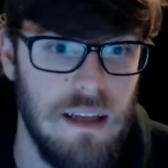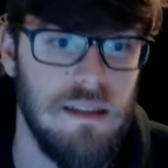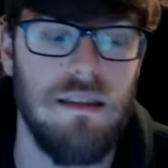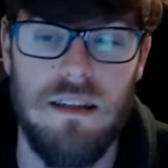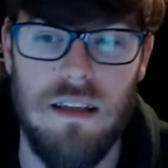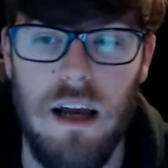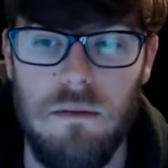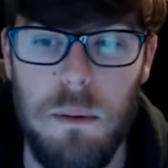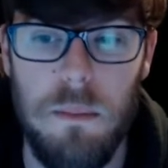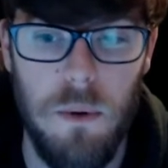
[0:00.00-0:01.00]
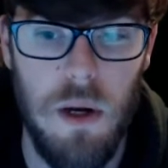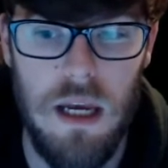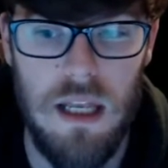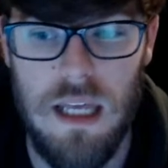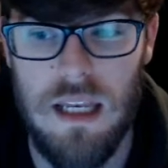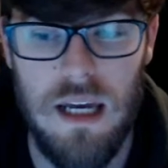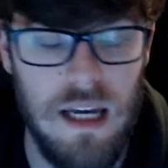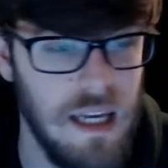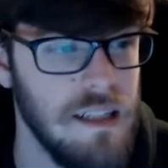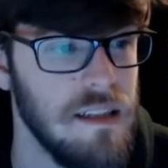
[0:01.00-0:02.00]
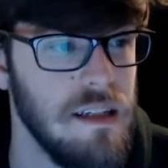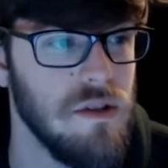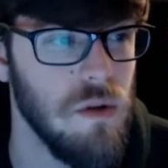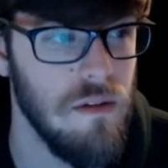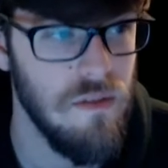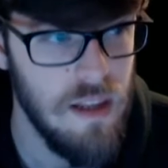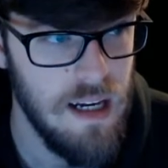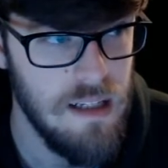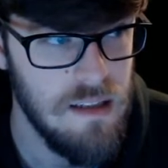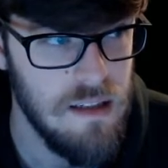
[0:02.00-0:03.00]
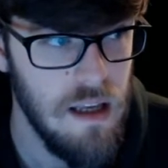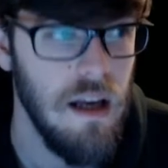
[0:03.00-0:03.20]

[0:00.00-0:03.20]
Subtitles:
is the time to be bringing it in against these sort of lists.